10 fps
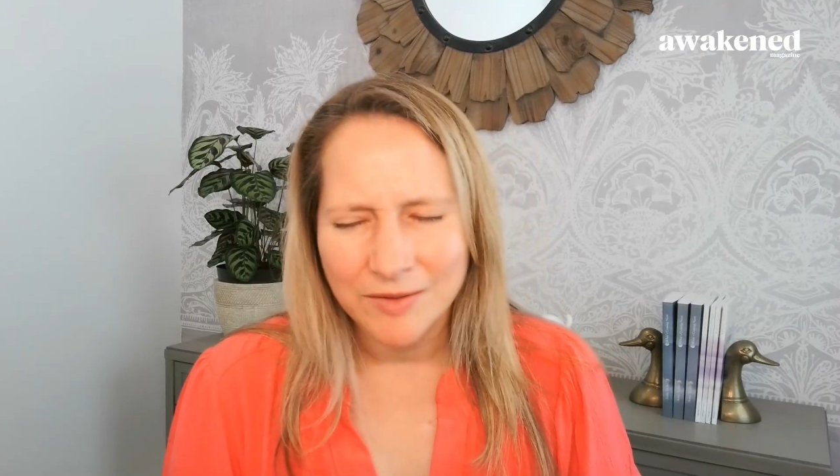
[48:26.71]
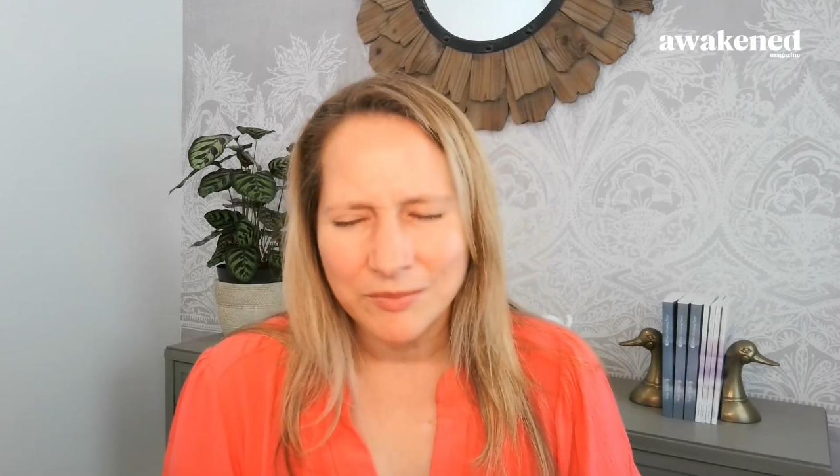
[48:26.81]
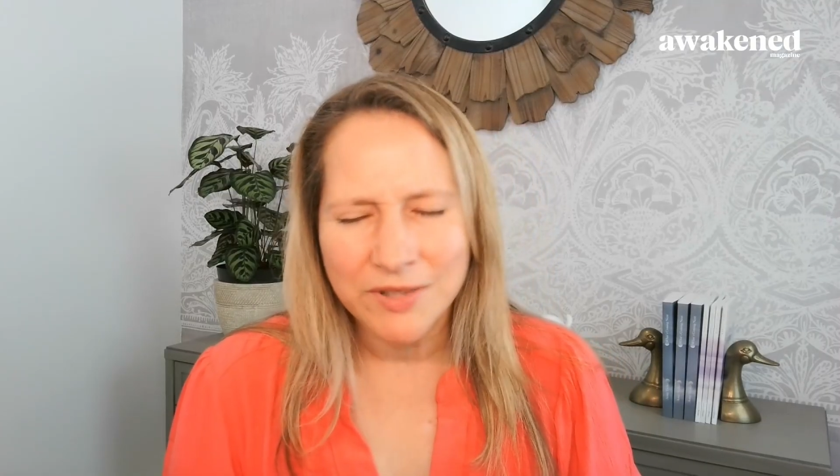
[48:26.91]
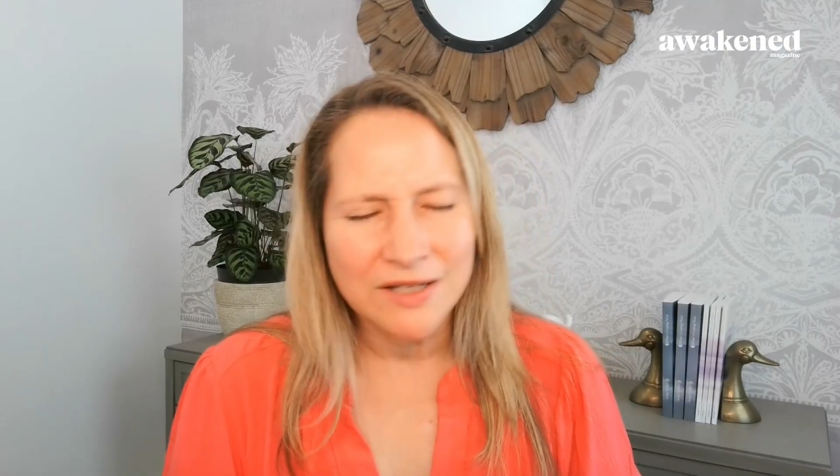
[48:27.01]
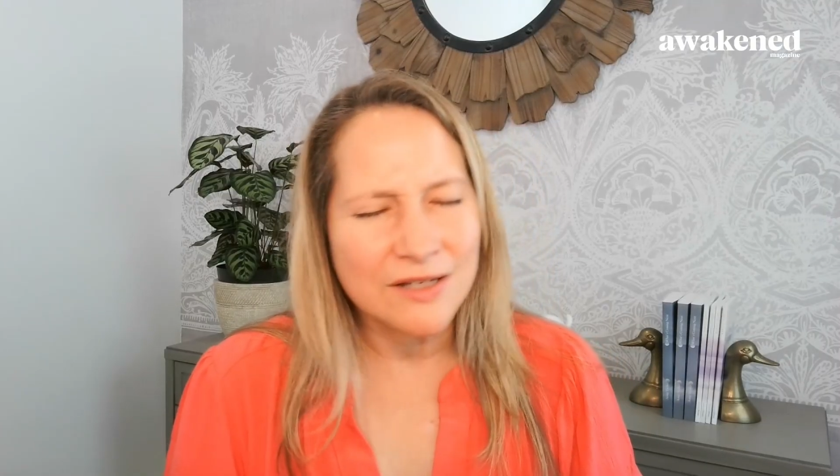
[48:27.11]

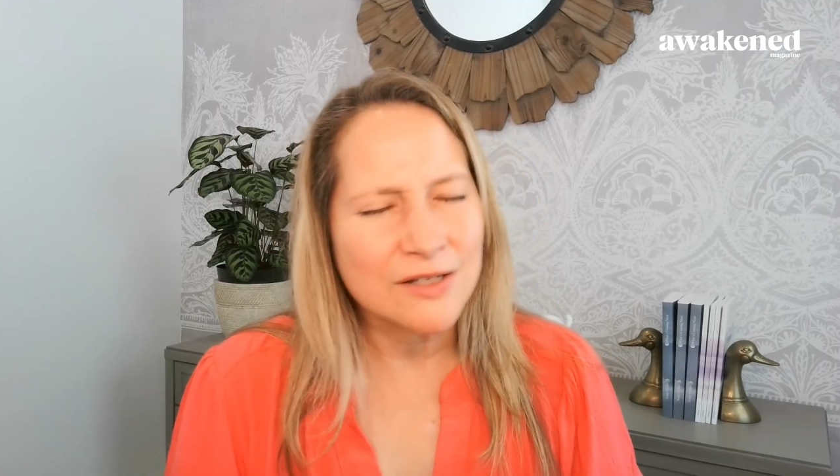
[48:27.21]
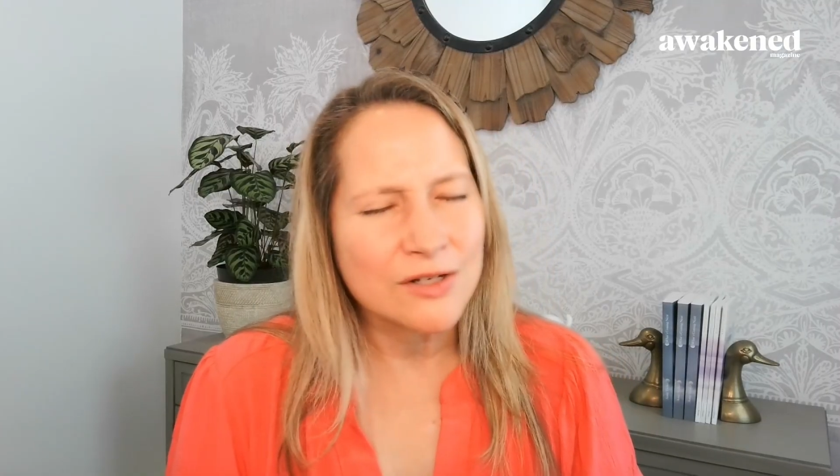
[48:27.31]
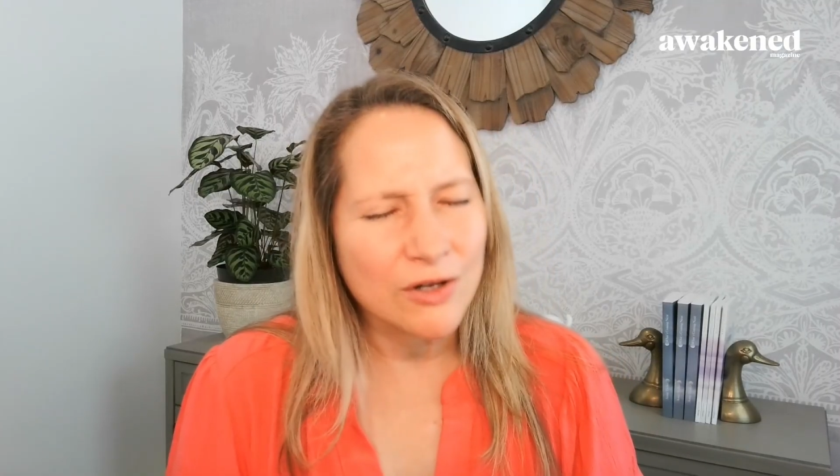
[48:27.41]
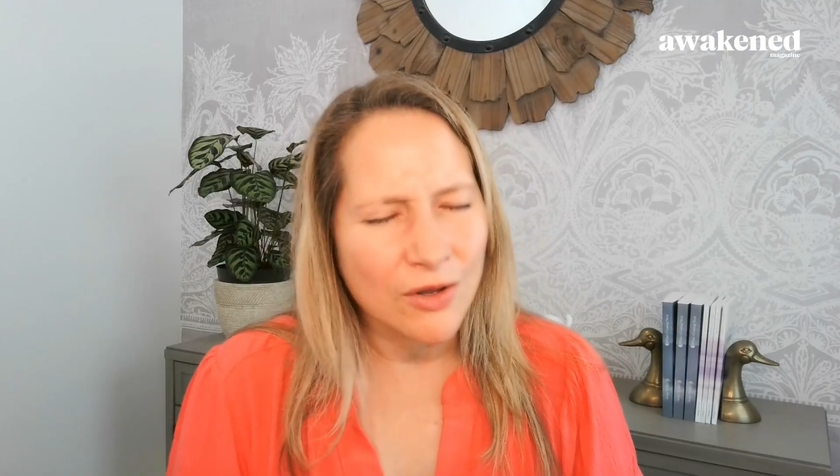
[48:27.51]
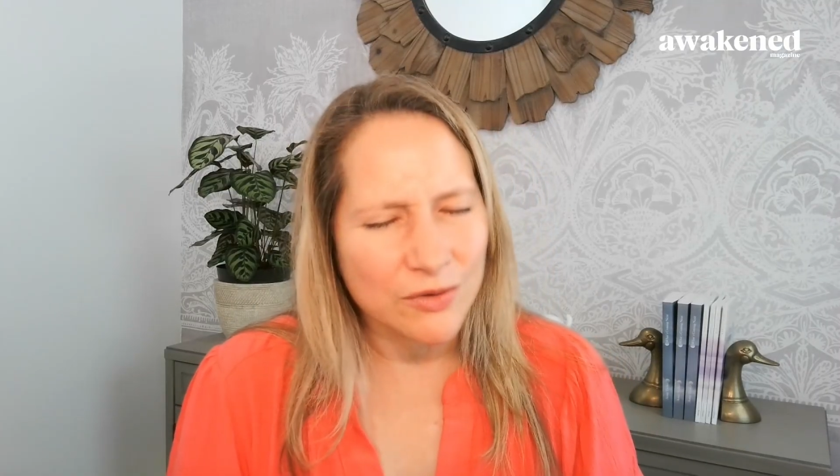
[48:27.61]
but it is
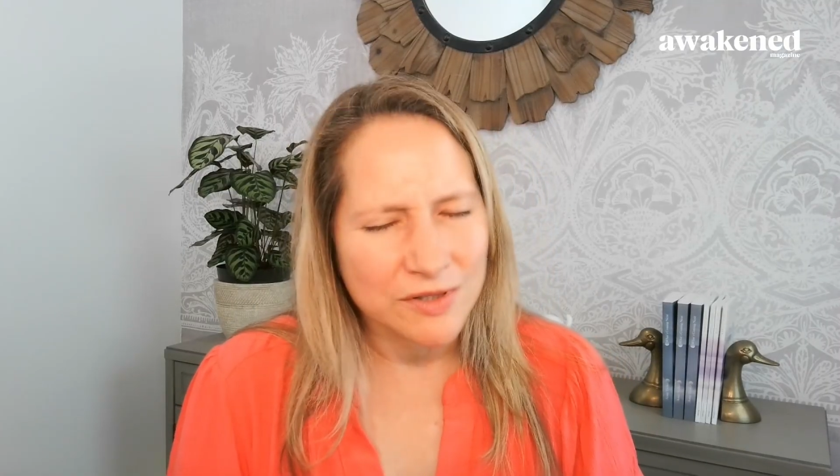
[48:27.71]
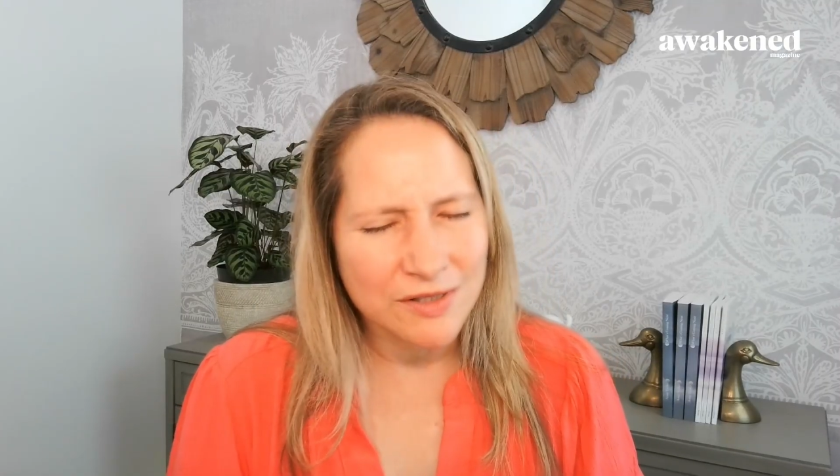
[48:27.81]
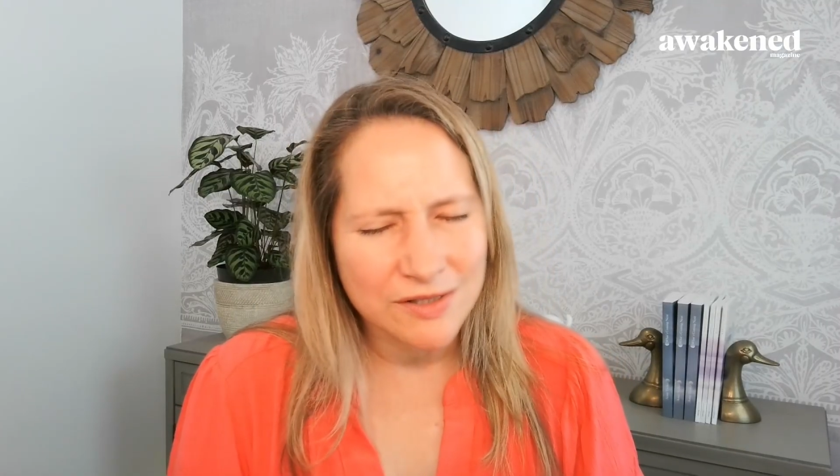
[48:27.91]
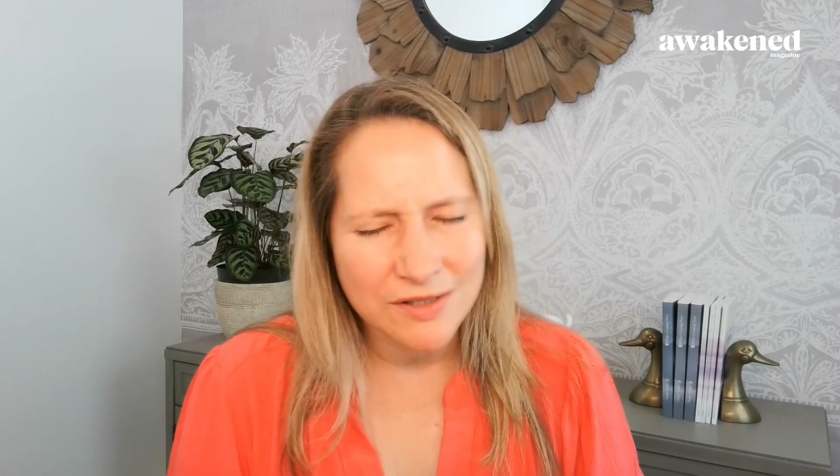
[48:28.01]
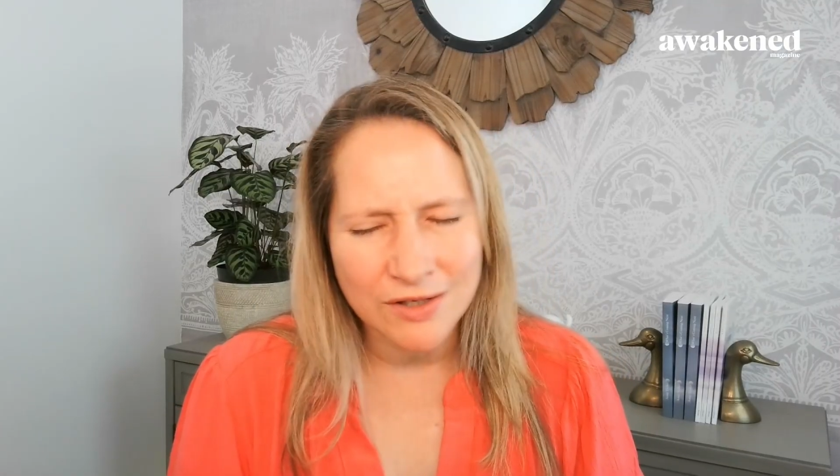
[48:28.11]
close, it
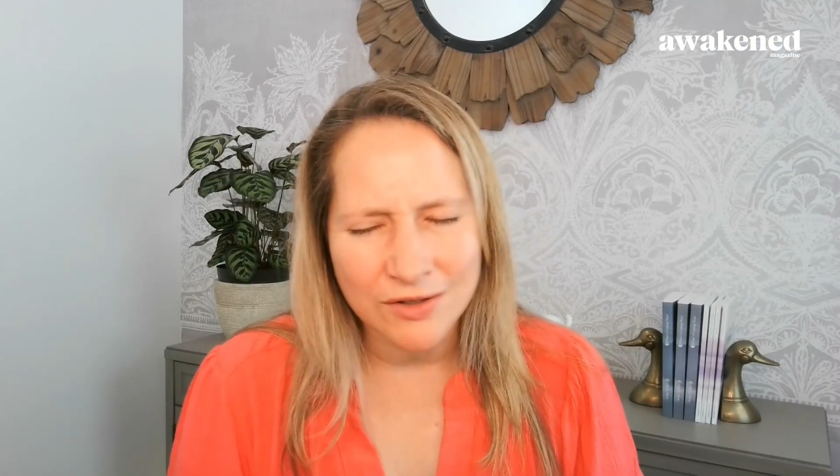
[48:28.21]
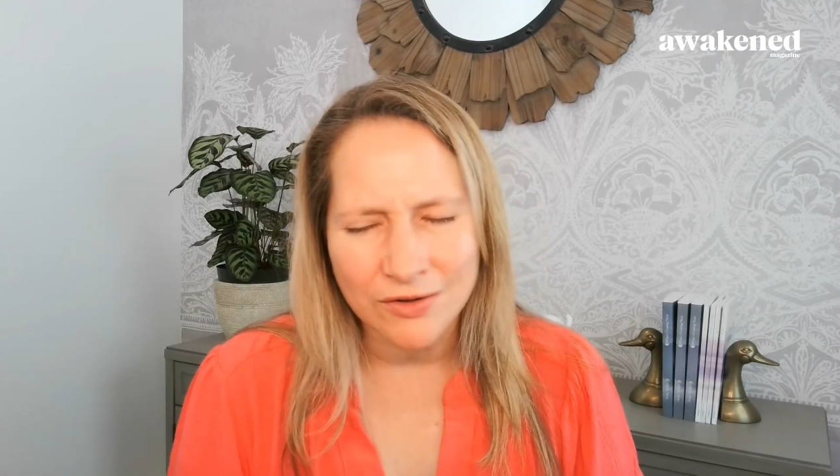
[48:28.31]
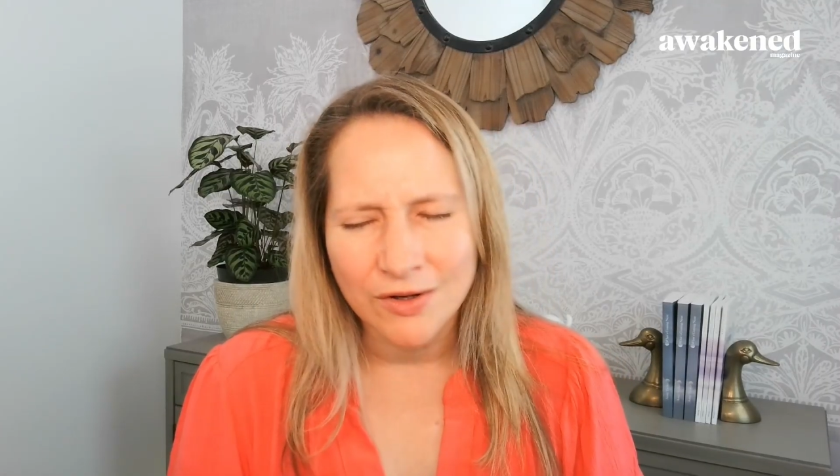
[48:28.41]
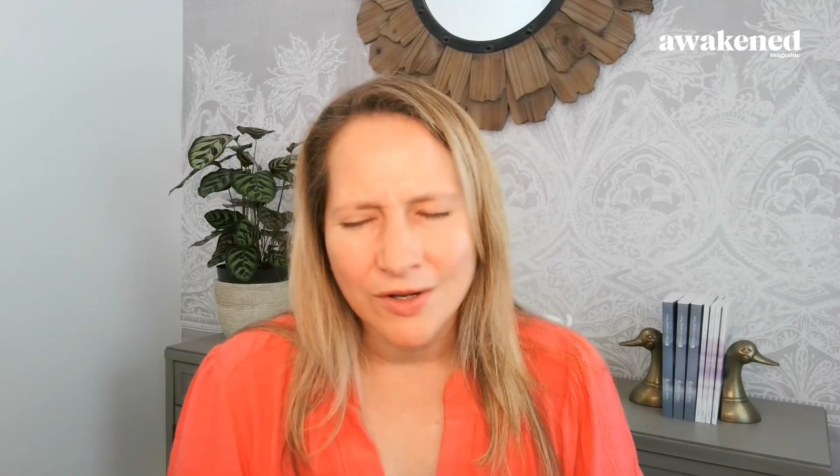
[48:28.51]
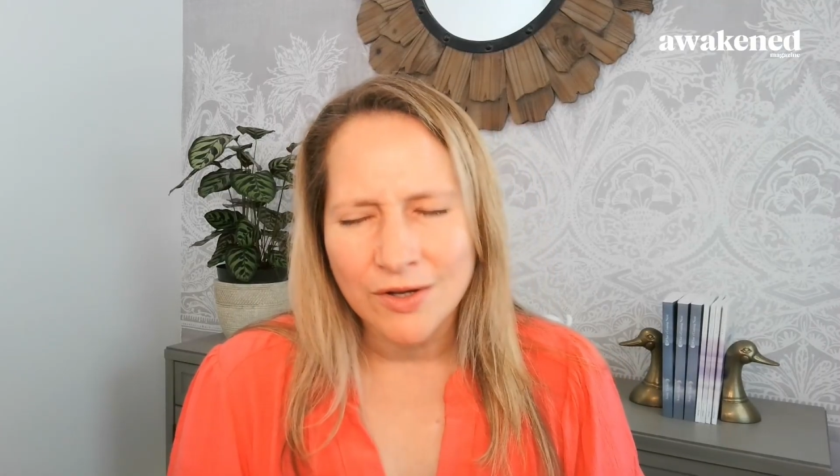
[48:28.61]
is near.